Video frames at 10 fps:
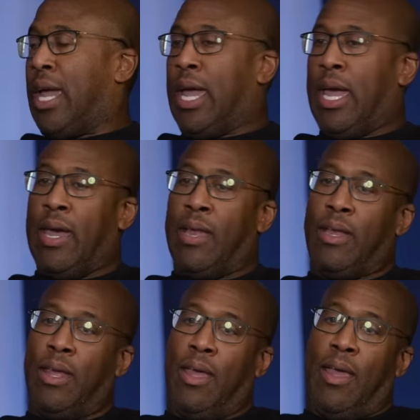
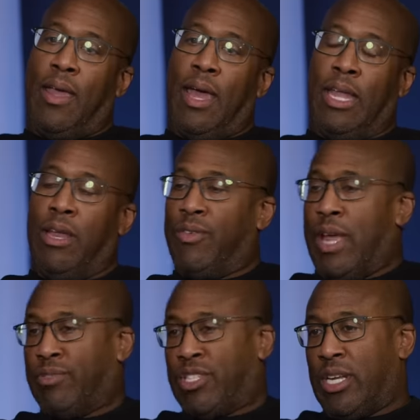and I never
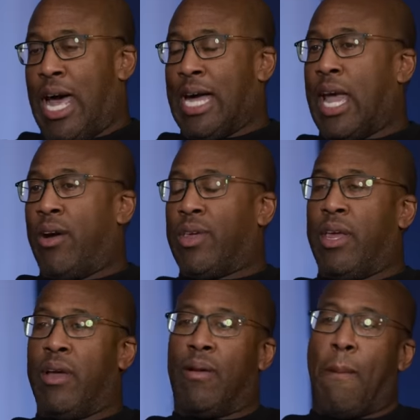that was the lockout
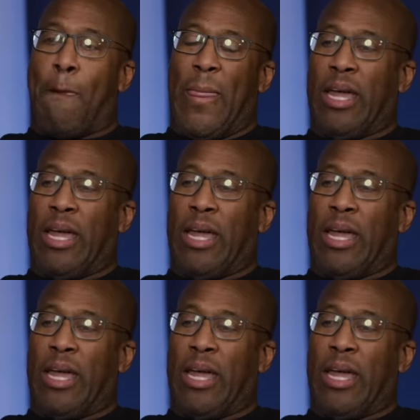year.